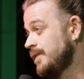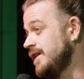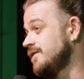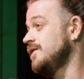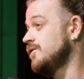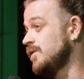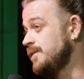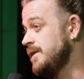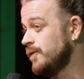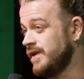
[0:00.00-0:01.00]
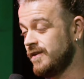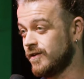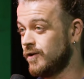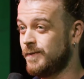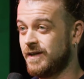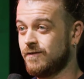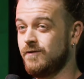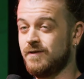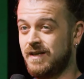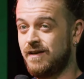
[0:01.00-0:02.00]
places where people need to go back
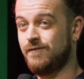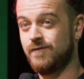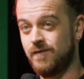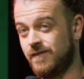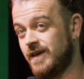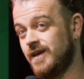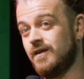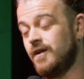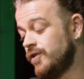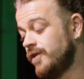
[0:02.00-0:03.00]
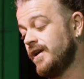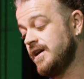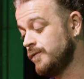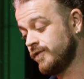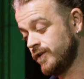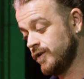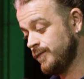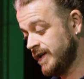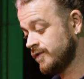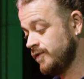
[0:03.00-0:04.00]
to live that they are not able to go
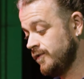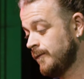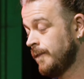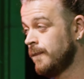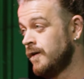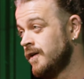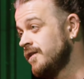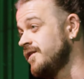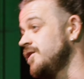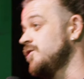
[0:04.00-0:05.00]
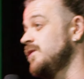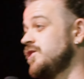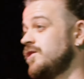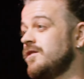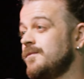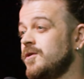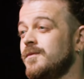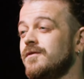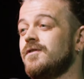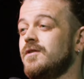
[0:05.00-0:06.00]
back to. The situation at the
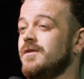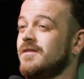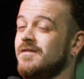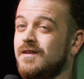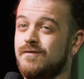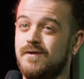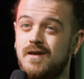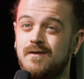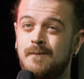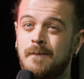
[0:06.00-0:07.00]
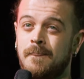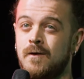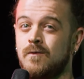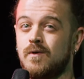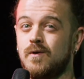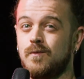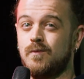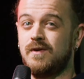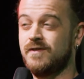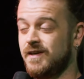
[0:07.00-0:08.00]
moment following the ceasefire, well,
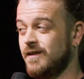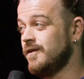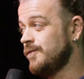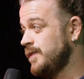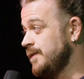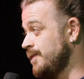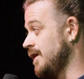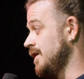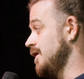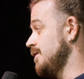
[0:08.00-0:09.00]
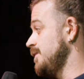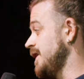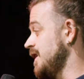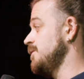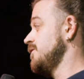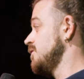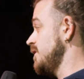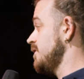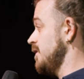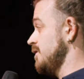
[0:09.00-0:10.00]
we've seen that people are being able to
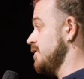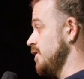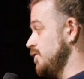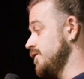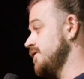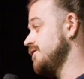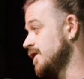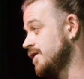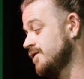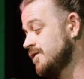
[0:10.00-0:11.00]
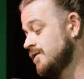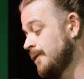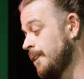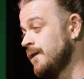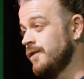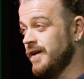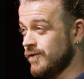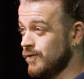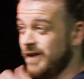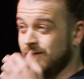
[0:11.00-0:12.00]
return to the north of Gaza.
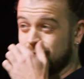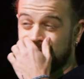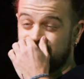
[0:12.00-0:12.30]
That's great.